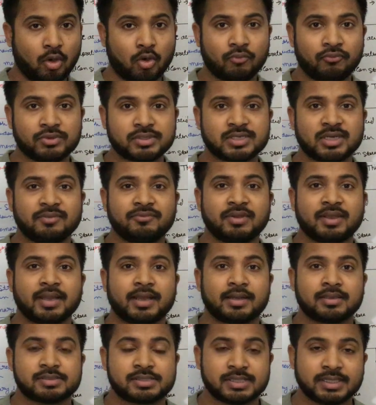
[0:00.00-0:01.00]
obviously we
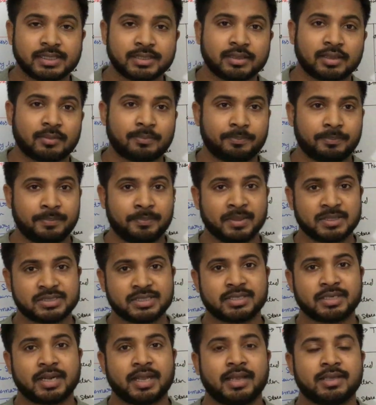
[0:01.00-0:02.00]
can see the
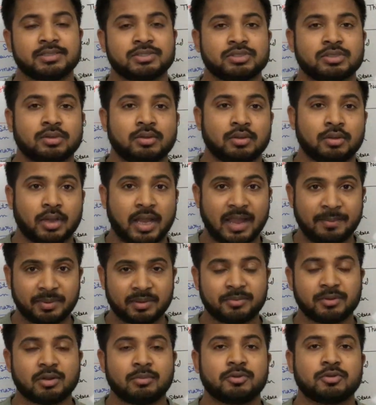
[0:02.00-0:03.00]
patient has
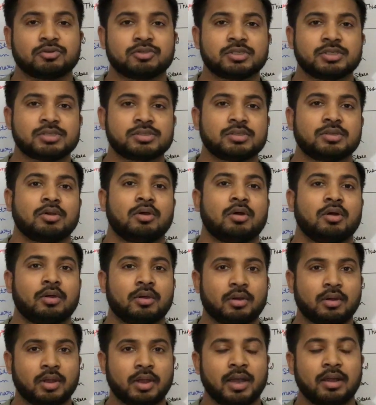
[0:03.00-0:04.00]
hypervitaminosis
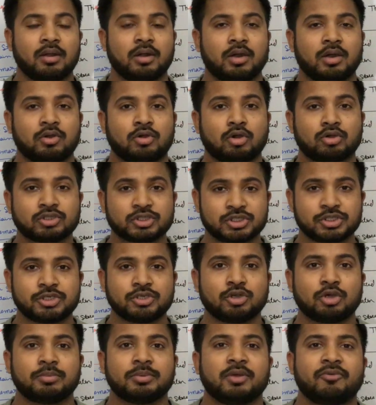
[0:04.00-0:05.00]
or
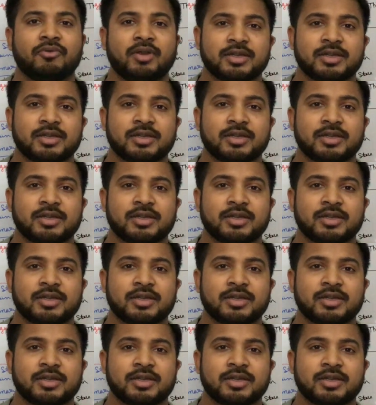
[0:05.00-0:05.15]
toxicity of the